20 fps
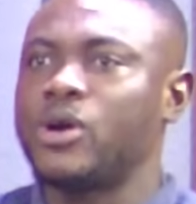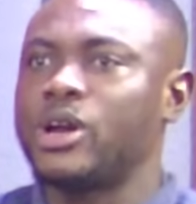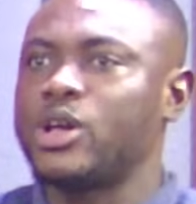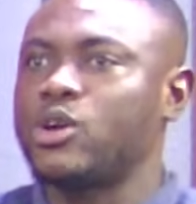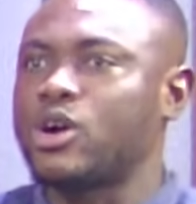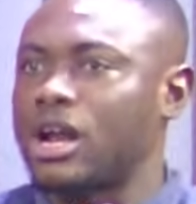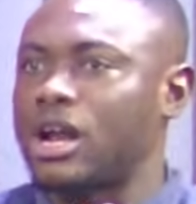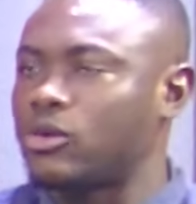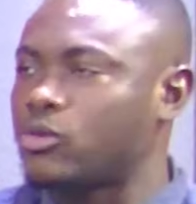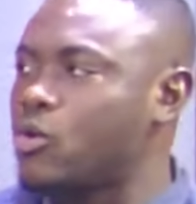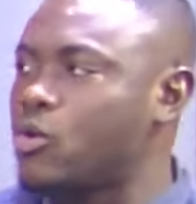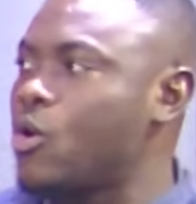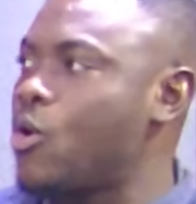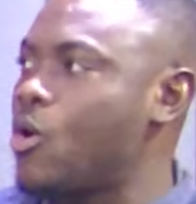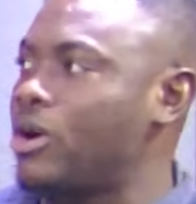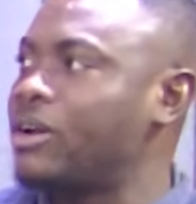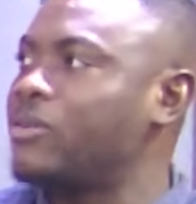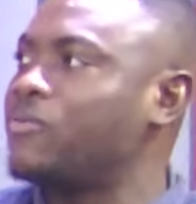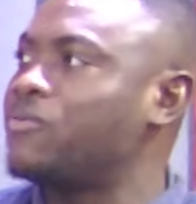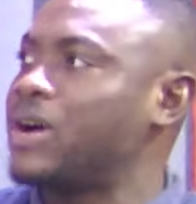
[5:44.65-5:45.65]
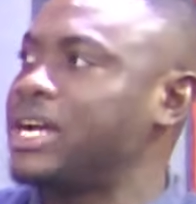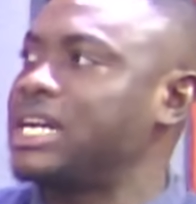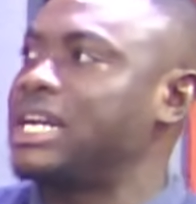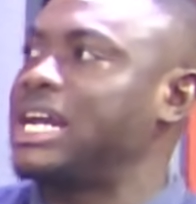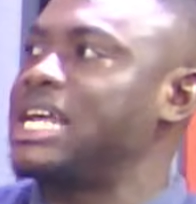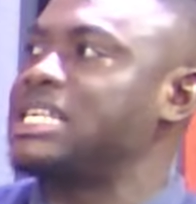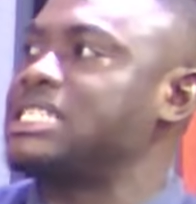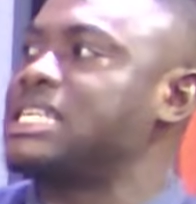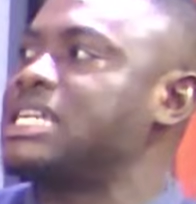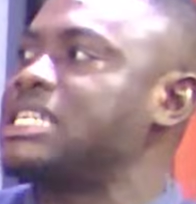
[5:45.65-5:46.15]
they can go on and
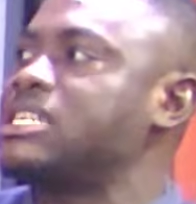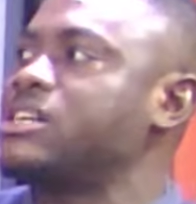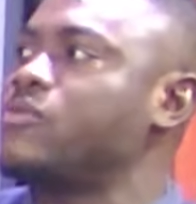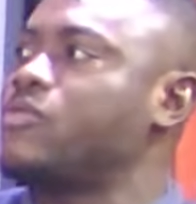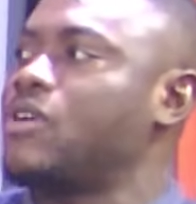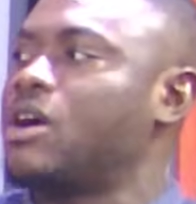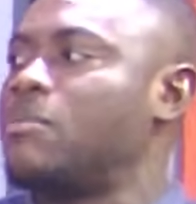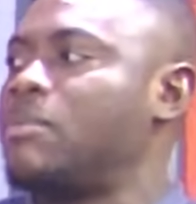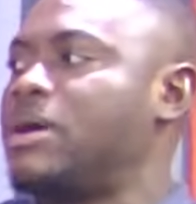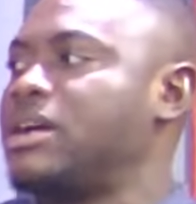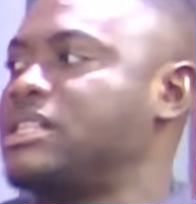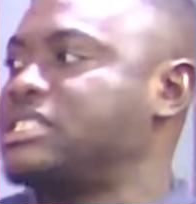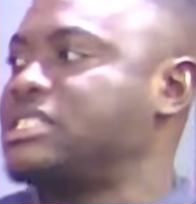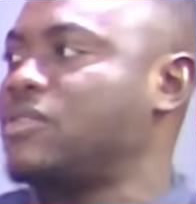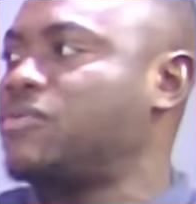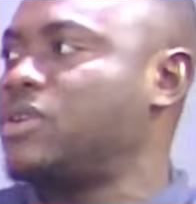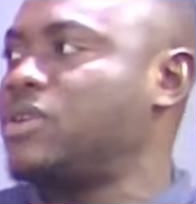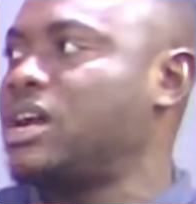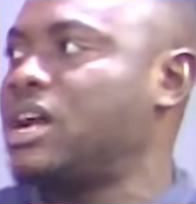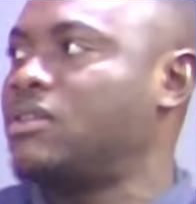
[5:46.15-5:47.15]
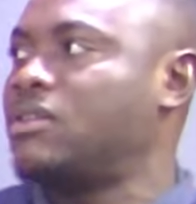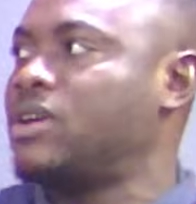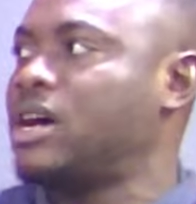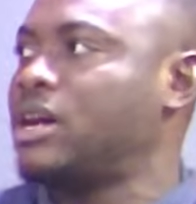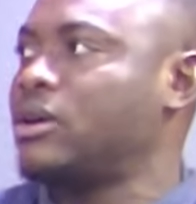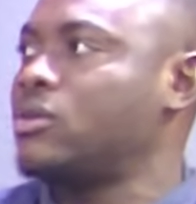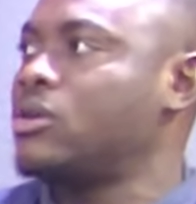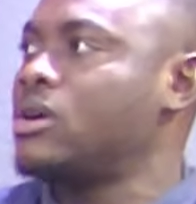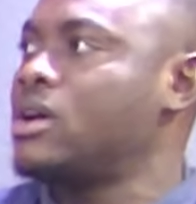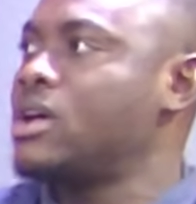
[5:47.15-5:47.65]
finalize the deal for our brand friend
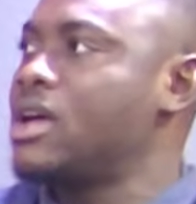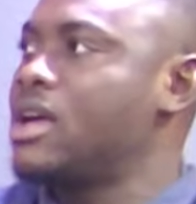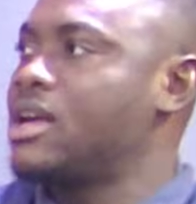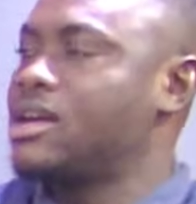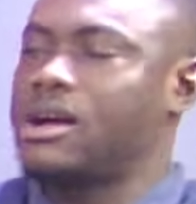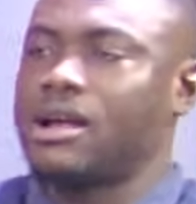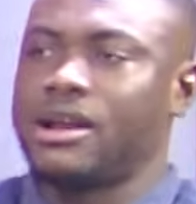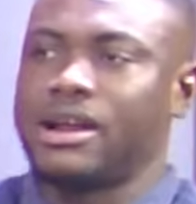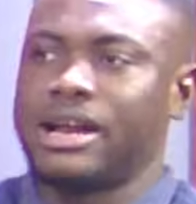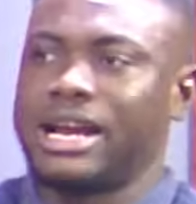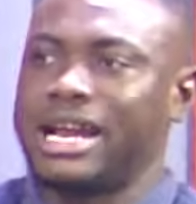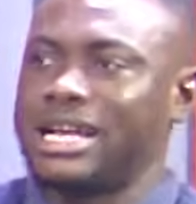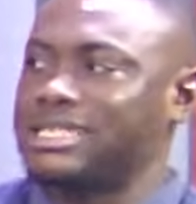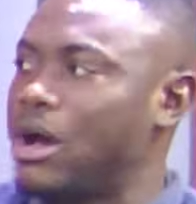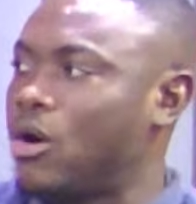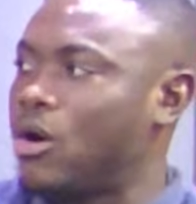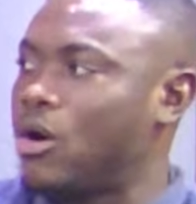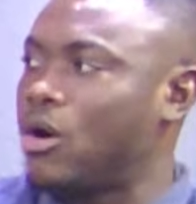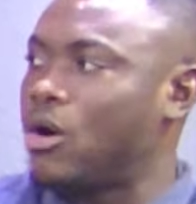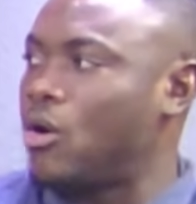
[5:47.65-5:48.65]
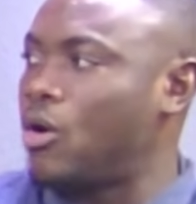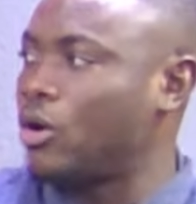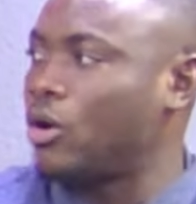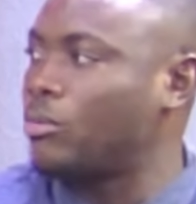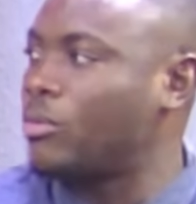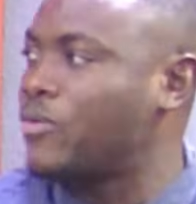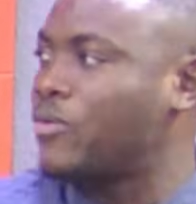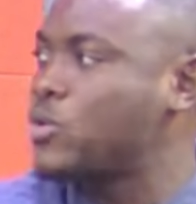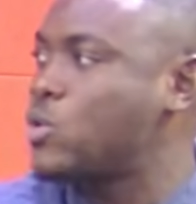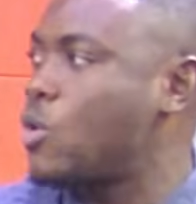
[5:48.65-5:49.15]
Alvaro Carreras El
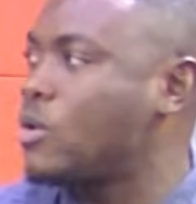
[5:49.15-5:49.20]
Hornom. Of